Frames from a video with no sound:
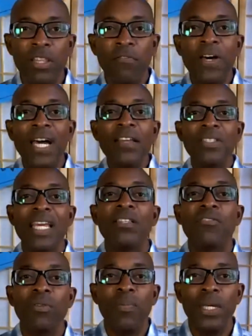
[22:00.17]
The 5th
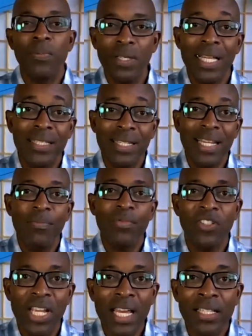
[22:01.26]
century people, as the name
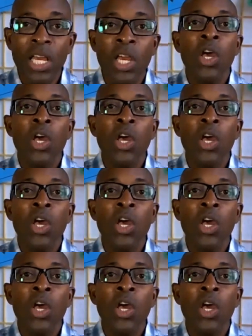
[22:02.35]
suggests,